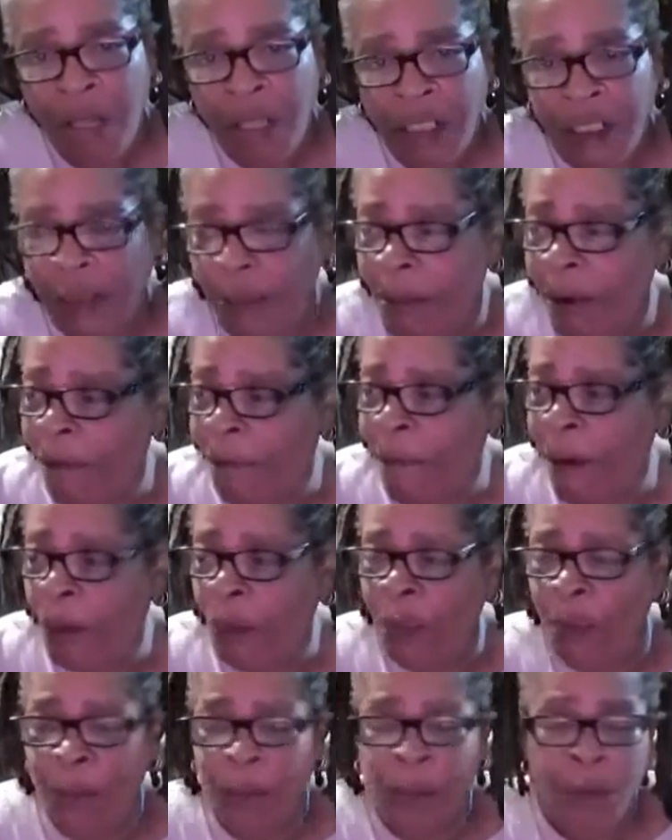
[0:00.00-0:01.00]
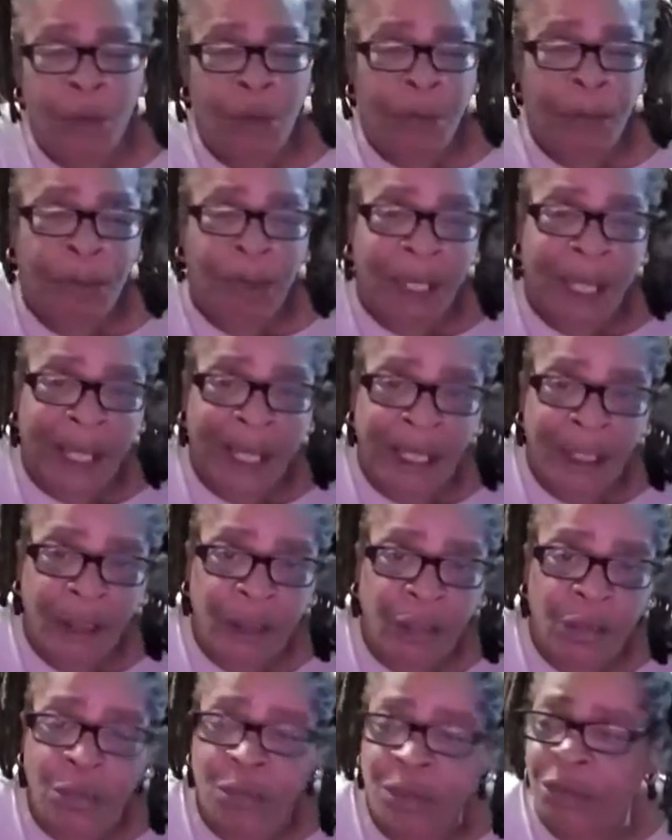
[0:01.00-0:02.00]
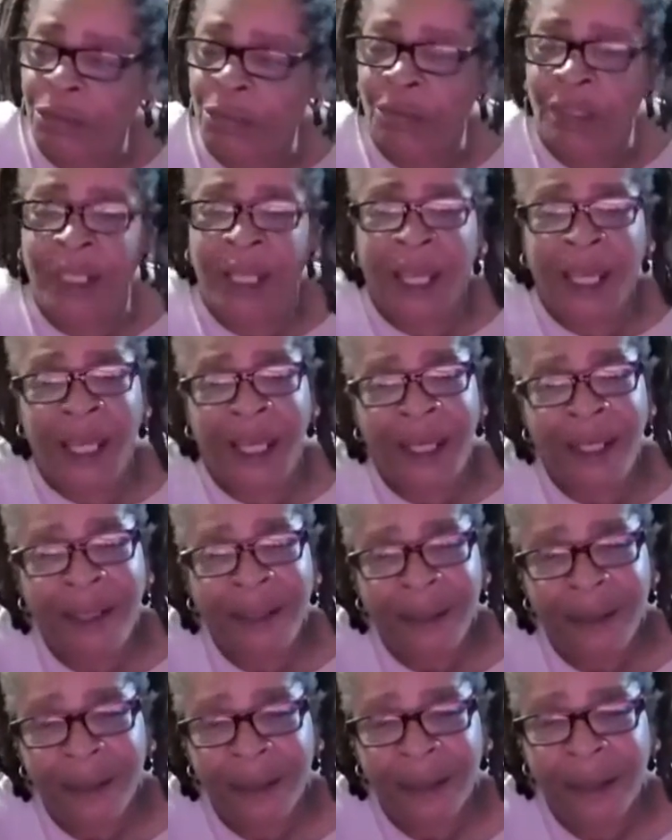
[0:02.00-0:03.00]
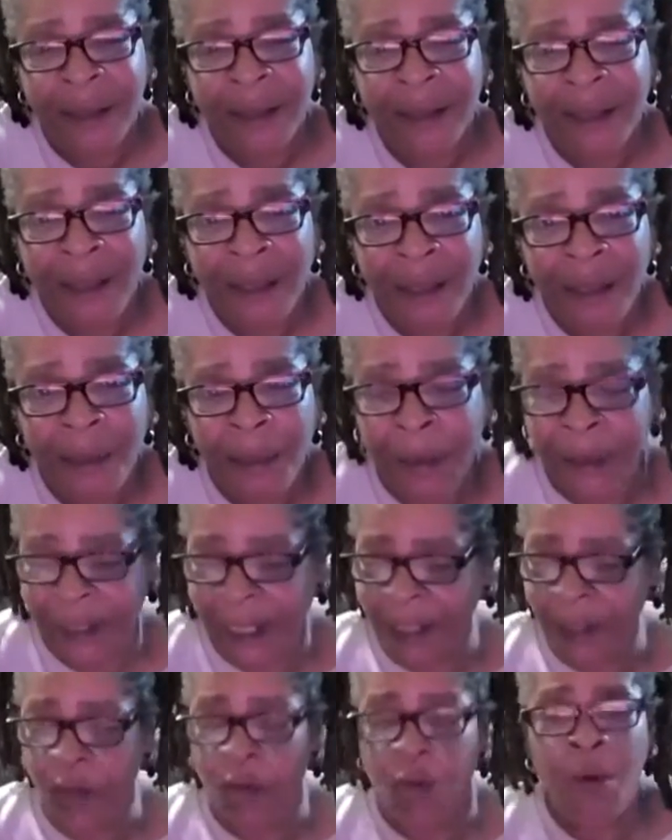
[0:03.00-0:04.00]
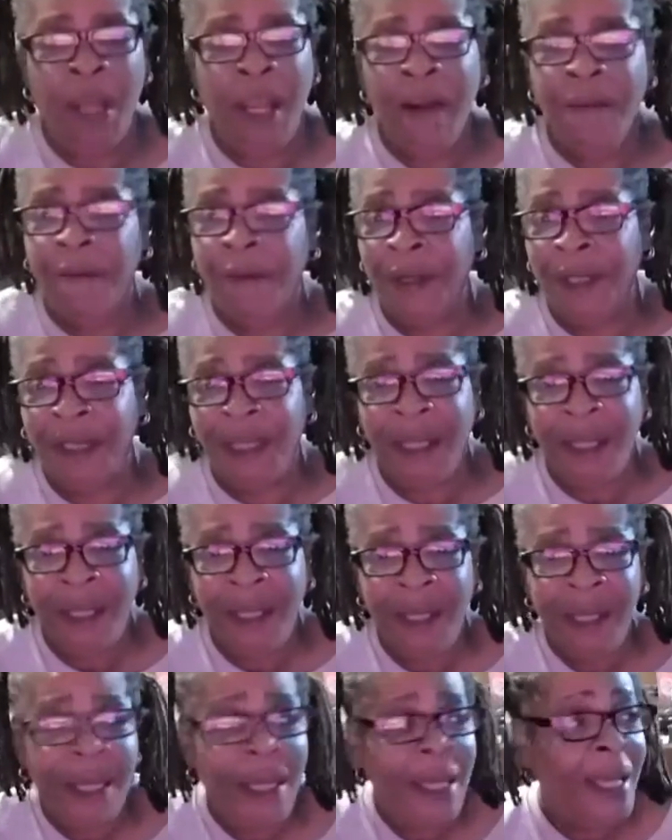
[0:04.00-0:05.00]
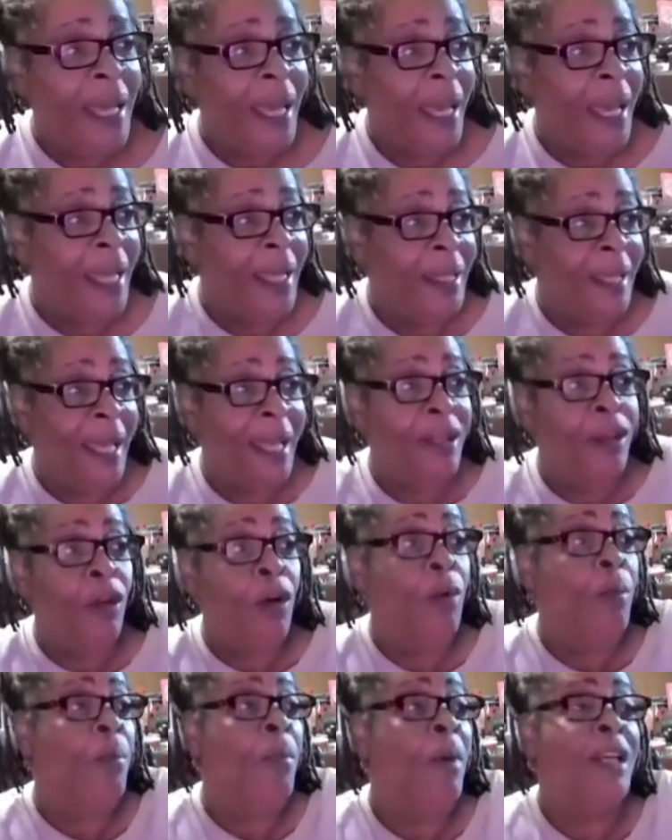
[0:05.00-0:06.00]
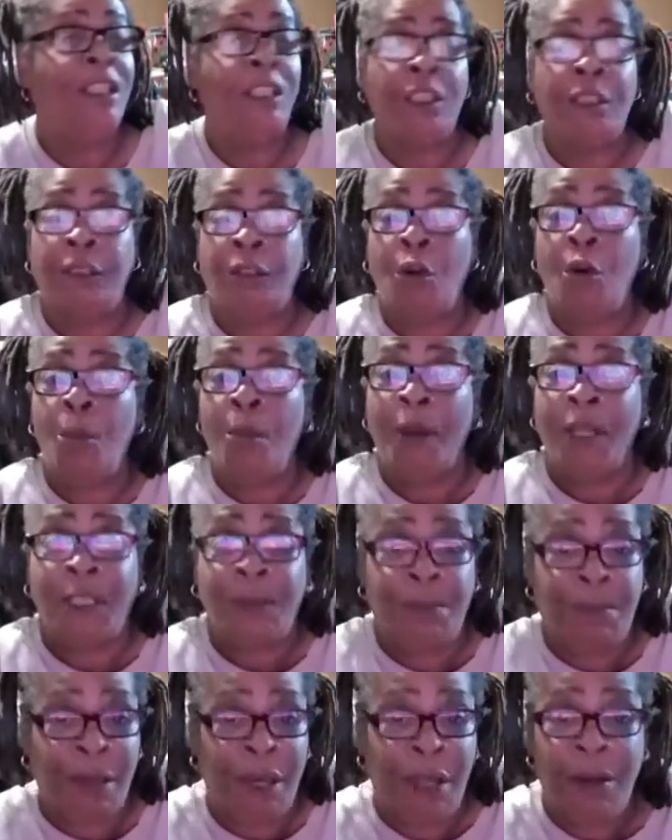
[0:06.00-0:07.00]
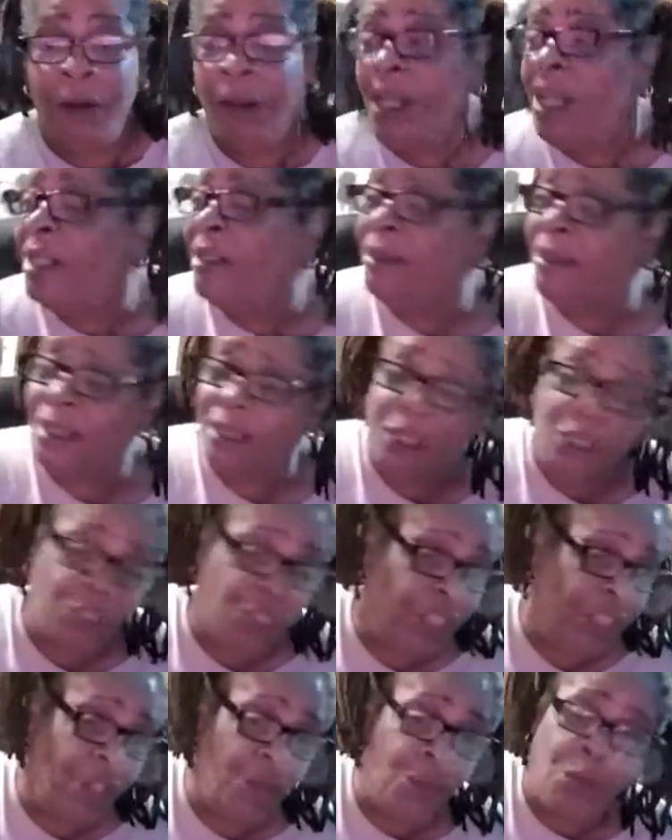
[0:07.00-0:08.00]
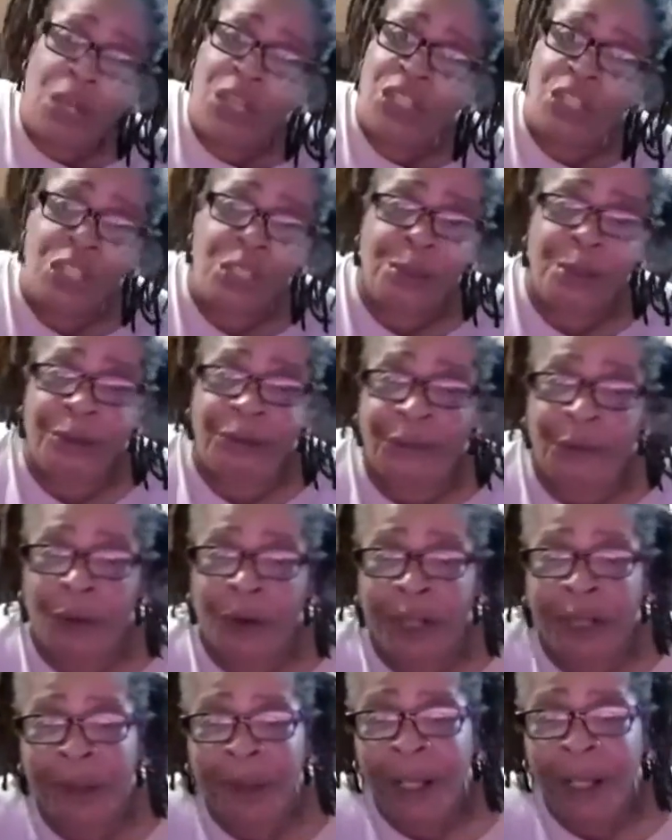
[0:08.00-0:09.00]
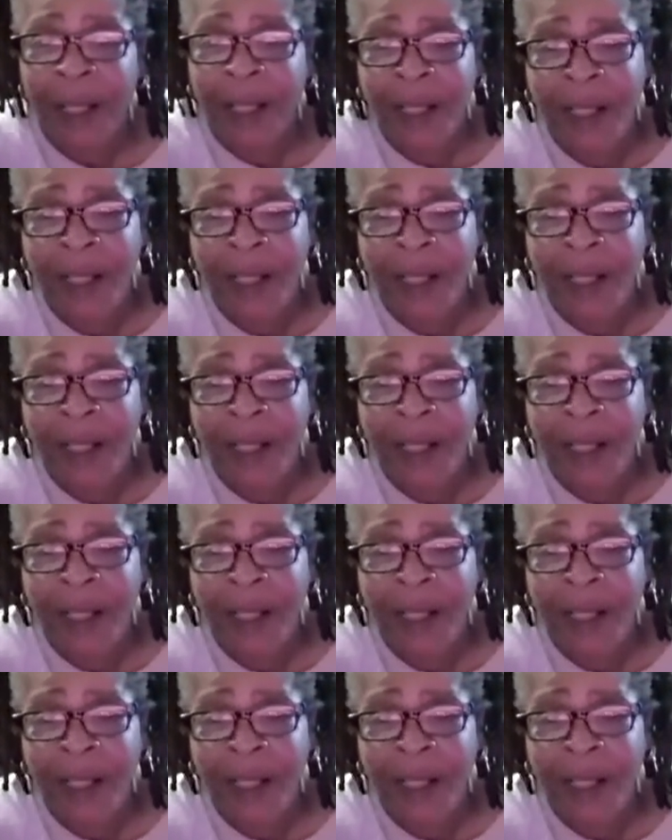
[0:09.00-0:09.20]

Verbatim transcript: Some of them only been on the planet two and three days, but they know everything and they know much so much better than the generations before them.